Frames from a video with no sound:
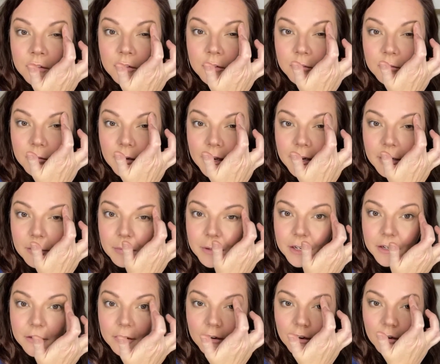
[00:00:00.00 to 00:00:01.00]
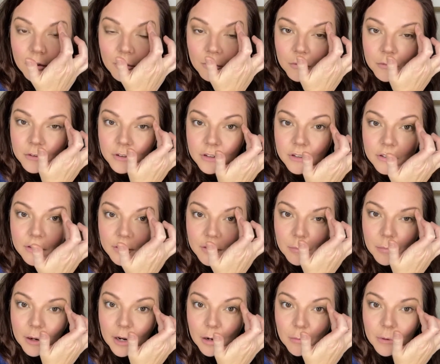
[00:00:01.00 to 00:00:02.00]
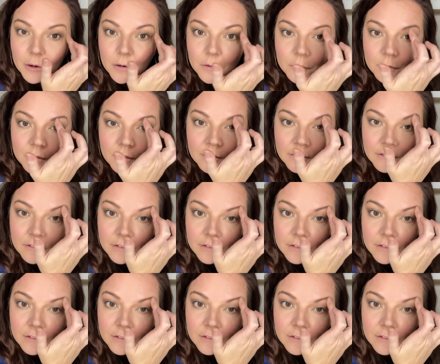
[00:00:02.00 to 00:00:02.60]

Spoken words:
right up here on the brow bone.